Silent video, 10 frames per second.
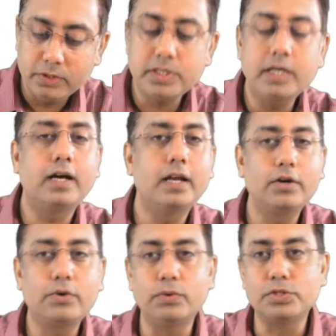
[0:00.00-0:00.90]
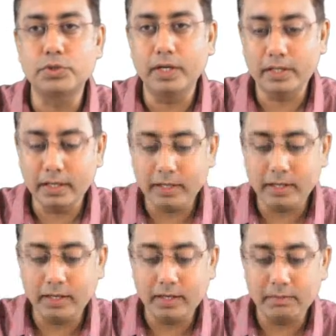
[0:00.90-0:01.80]
So I
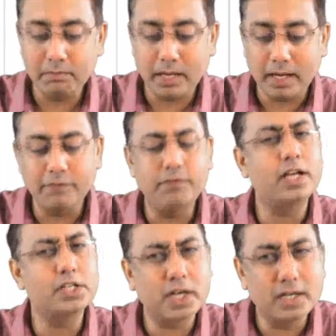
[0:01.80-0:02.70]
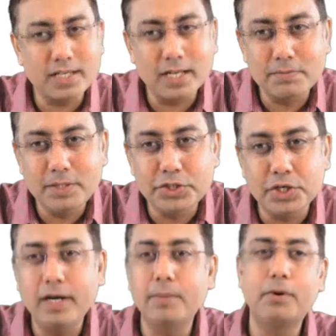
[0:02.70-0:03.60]
think flashcards has been
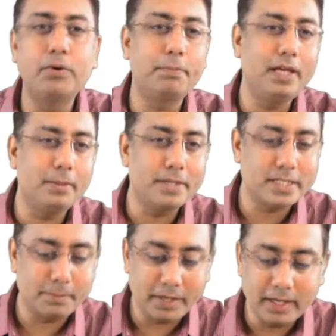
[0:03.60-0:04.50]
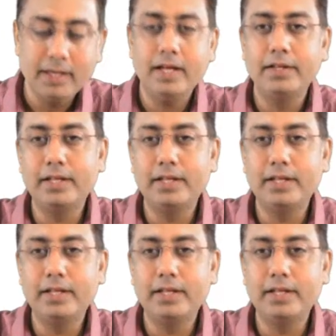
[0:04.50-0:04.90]
shared about PMSMA,